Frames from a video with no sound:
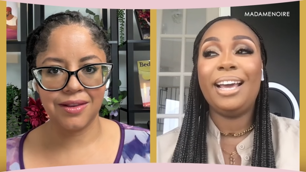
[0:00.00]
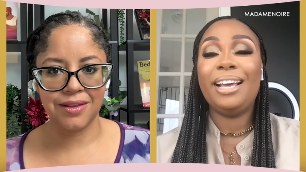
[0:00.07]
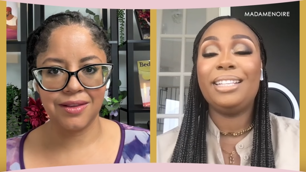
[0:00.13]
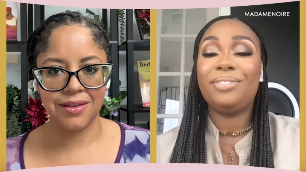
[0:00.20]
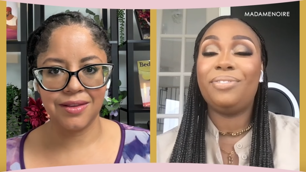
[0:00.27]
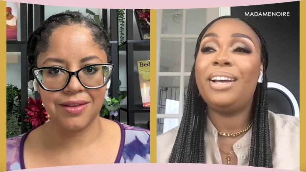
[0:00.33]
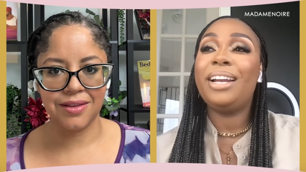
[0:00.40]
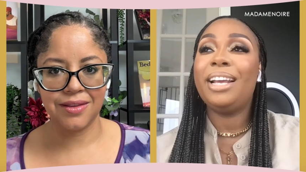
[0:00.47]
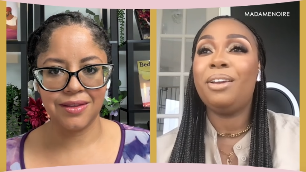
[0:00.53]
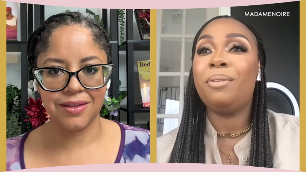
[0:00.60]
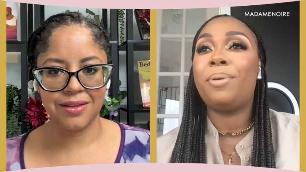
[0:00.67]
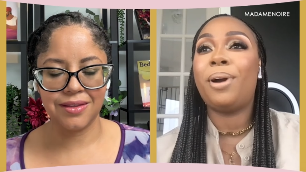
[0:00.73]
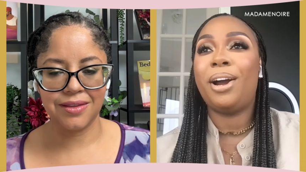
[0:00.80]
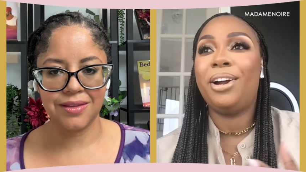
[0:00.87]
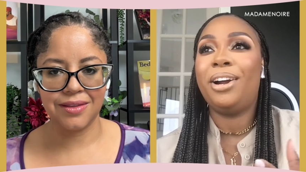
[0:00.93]
Speaker 1: It's funny you
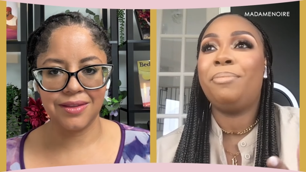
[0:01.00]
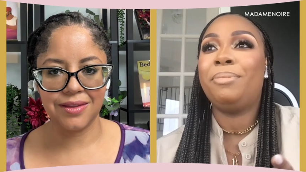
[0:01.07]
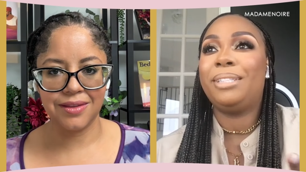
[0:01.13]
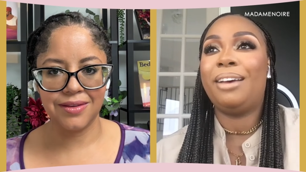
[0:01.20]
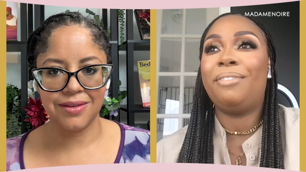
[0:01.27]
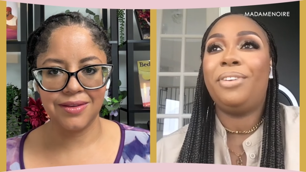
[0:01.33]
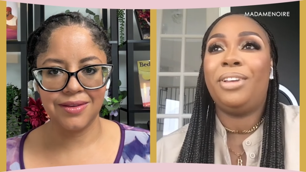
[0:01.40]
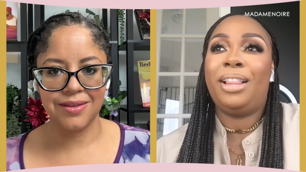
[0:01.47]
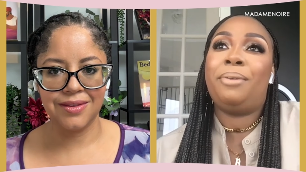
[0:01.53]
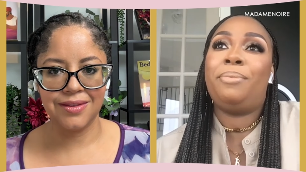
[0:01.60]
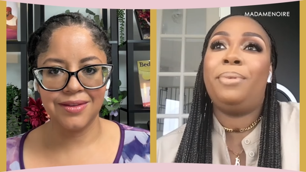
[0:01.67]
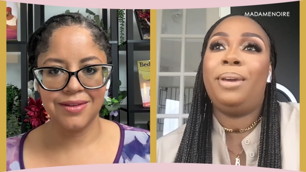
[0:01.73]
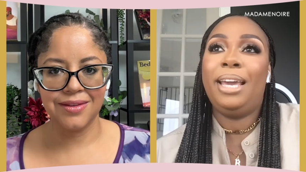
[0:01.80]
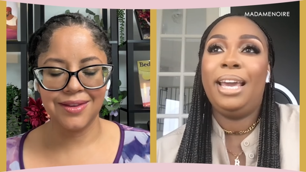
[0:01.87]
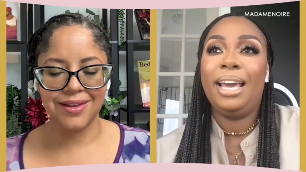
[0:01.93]
brought her up, because I feel like
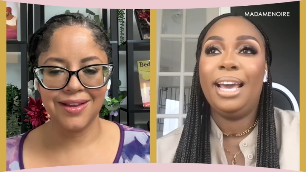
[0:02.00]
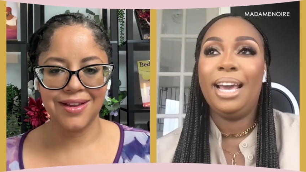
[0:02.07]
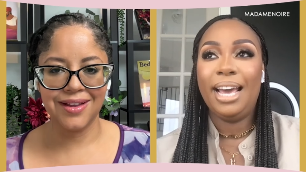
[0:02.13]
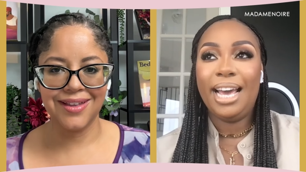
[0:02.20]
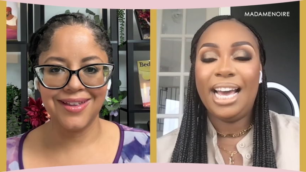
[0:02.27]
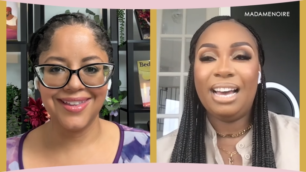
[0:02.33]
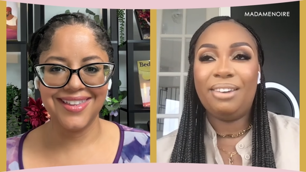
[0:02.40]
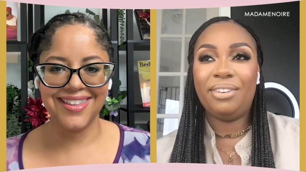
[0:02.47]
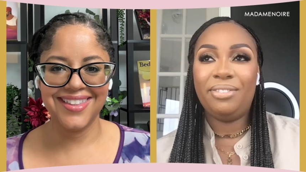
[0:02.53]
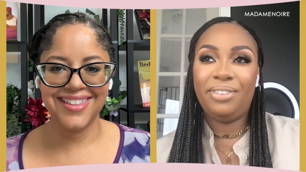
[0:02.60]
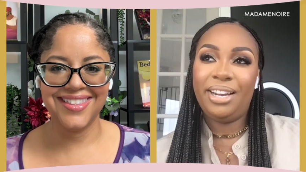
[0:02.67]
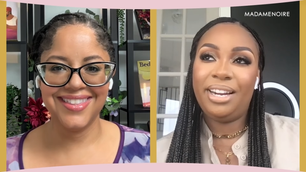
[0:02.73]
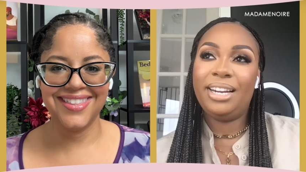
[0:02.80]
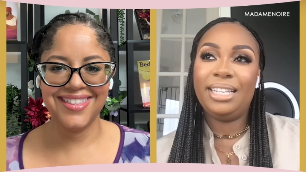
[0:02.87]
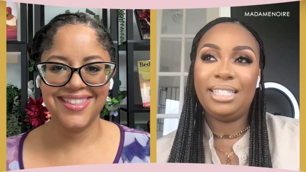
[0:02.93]
we have a
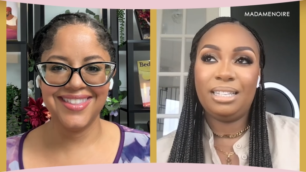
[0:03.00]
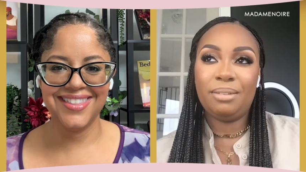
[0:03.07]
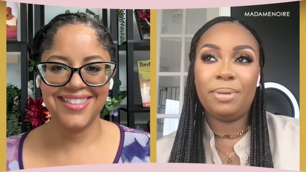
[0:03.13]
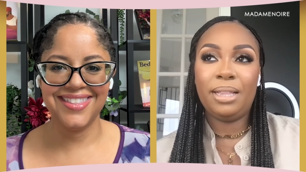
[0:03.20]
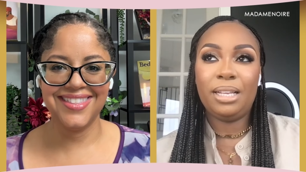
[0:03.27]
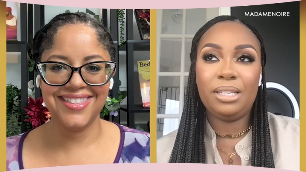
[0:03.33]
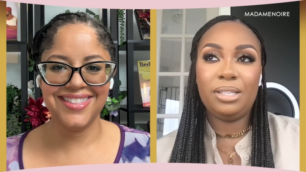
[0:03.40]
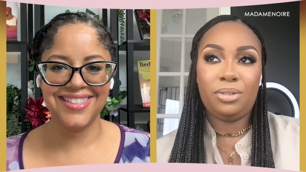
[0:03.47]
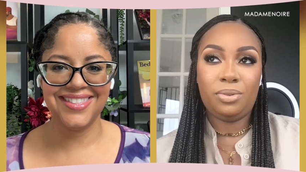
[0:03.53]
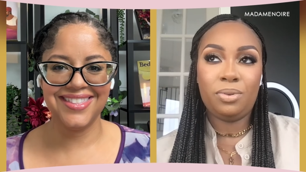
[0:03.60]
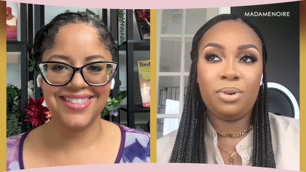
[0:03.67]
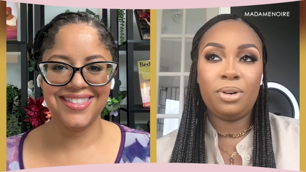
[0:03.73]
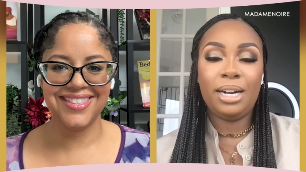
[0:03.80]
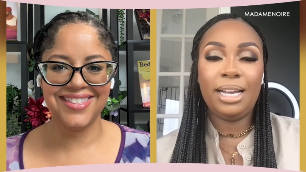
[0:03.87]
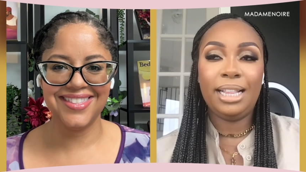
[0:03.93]
very similar
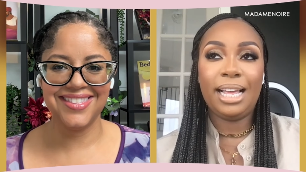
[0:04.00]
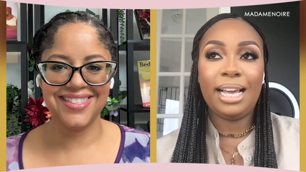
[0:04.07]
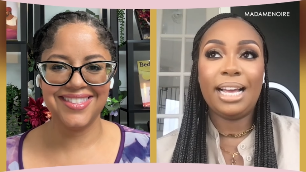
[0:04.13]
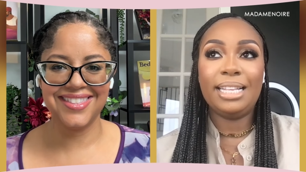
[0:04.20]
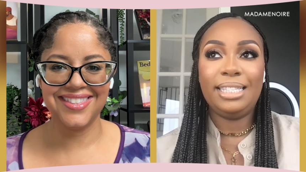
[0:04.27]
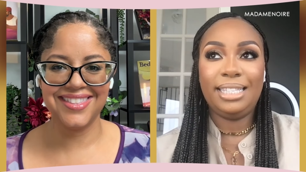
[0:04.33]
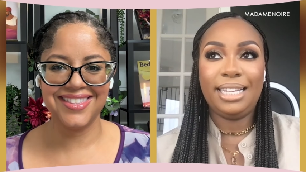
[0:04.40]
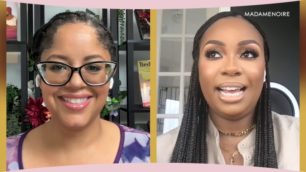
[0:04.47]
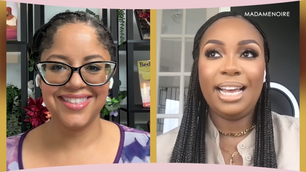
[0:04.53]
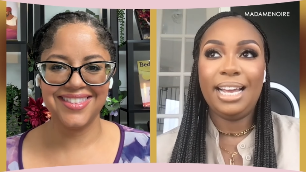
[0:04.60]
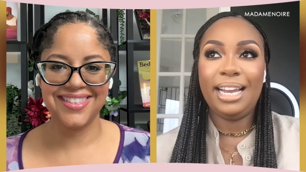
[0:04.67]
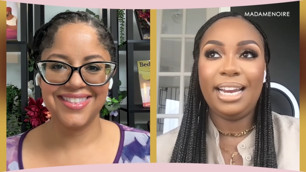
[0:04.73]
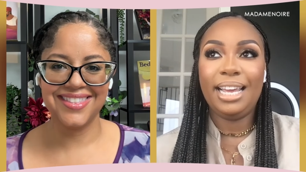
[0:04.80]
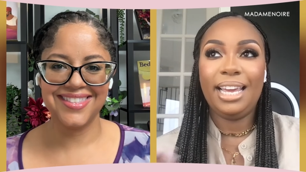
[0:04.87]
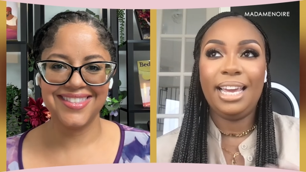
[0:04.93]
story. Like I said,
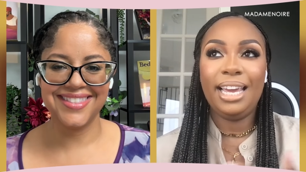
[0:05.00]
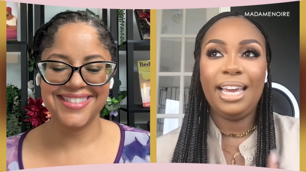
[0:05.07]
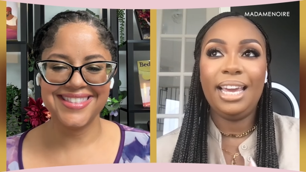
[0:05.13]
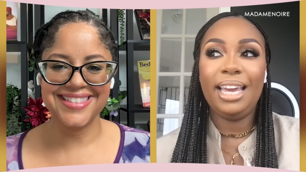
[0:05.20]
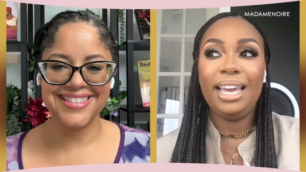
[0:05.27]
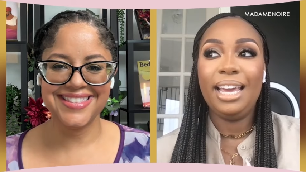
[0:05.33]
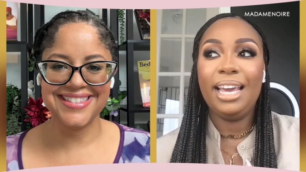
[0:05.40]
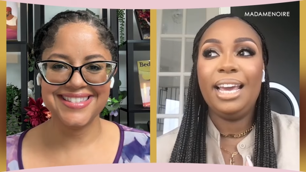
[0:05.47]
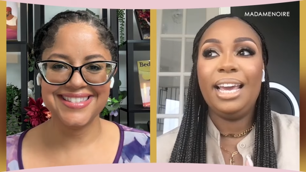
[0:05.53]
he,